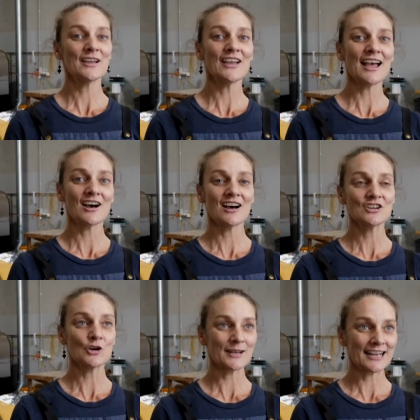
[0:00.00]
we
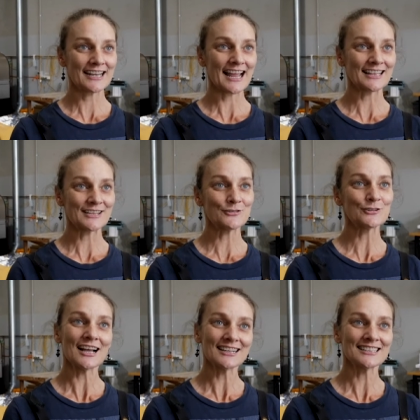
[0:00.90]
uh, nominated Ali
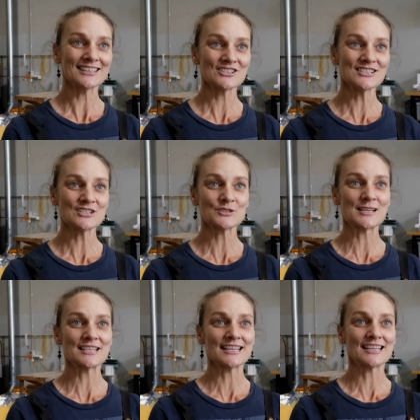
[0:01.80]
for Lager Legends because
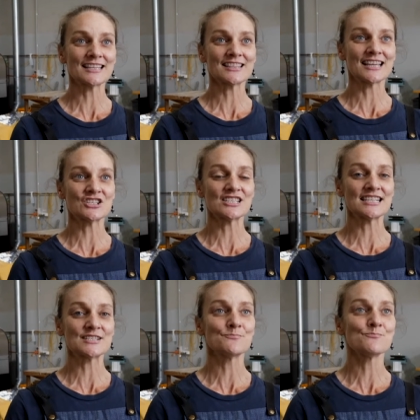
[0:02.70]
we think that she
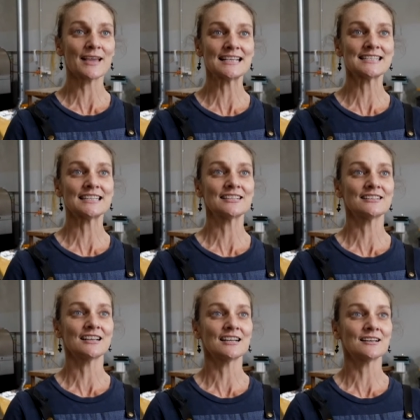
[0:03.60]
does
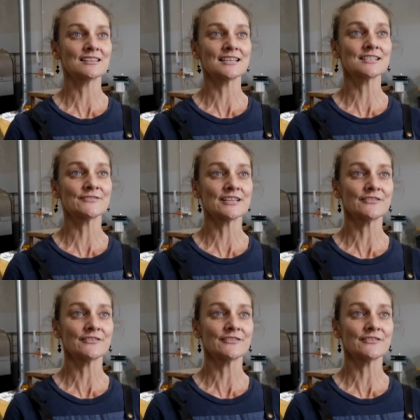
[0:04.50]
amazing uh, things for the